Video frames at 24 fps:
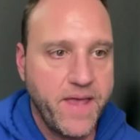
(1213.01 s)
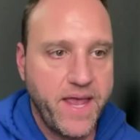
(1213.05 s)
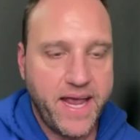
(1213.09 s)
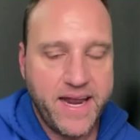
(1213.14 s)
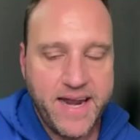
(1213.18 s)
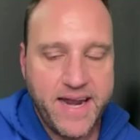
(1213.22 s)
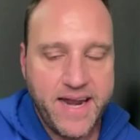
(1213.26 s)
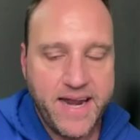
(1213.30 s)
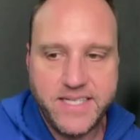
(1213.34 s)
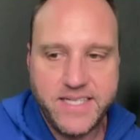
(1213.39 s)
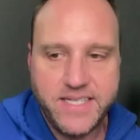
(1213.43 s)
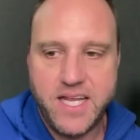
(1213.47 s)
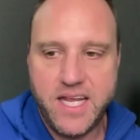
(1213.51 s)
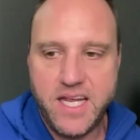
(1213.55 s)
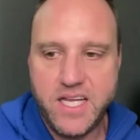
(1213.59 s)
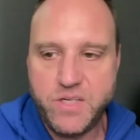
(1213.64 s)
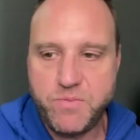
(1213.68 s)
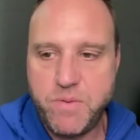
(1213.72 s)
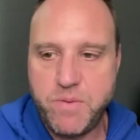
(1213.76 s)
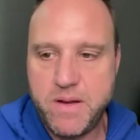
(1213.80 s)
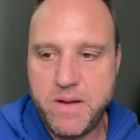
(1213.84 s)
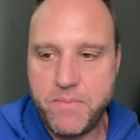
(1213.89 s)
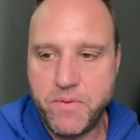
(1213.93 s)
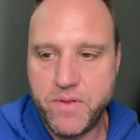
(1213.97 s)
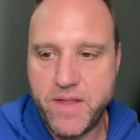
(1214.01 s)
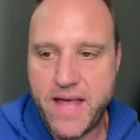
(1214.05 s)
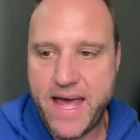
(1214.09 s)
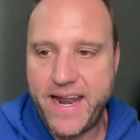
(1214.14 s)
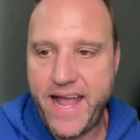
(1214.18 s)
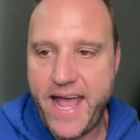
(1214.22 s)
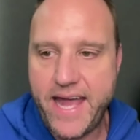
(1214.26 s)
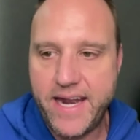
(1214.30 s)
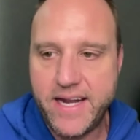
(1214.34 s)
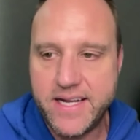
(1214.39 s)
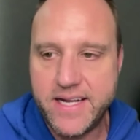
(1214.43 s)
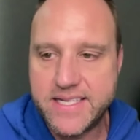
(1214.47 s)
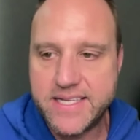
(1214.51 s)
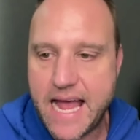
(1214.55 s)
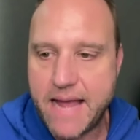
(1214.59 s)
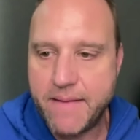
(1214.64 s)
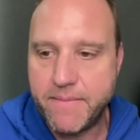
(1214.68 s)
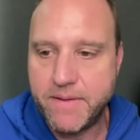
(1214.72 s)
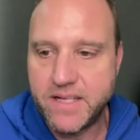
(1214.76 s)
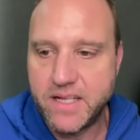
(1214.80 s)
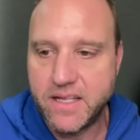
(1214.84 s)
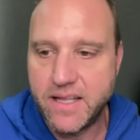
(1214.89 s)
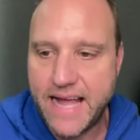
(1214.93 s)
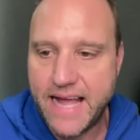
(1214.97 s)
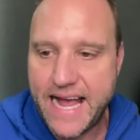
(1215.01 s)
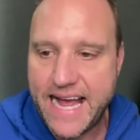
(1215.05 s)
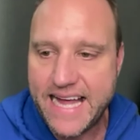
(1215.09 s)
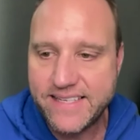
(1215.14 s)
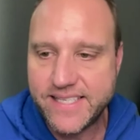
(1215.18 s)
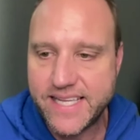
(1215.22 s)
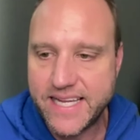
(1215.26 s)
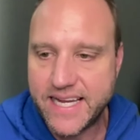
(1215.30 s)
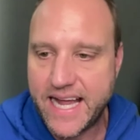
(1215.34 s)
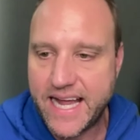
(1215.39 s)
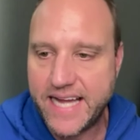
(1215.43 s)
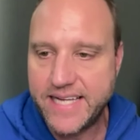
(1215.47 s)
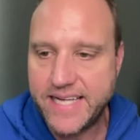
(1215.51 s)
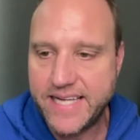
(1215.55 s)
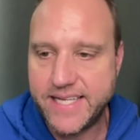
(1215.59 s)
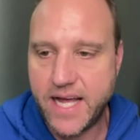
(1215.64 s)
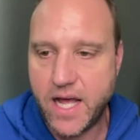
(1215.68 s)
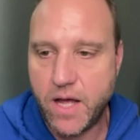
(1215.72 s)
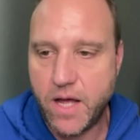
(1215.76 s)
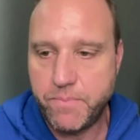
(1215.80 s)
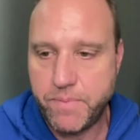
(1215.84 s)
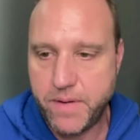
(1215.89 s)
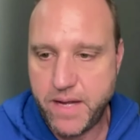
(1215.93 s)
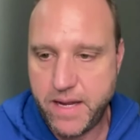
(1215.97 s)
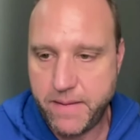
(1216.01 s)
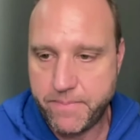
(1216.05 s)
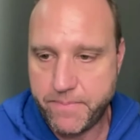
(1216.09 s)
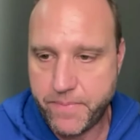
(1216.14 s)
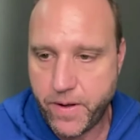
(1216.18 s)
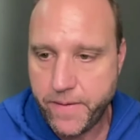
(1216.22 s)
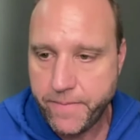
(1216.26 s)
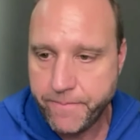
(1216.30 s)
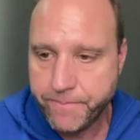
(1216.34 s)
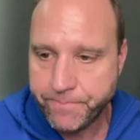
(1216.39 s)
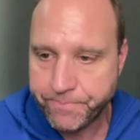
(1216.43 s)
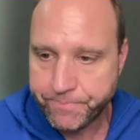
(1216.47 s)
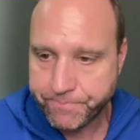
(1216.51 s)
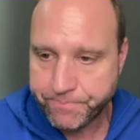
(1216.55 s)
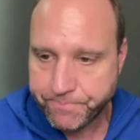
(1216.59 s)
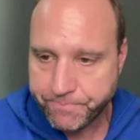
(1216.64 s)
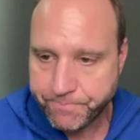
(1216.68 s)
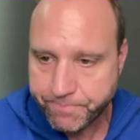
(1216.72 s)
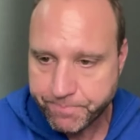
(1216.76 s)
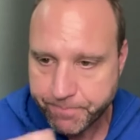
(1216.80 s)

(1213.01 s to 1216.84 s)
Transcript: And I teach people that ahead of time. And the last thing I tell people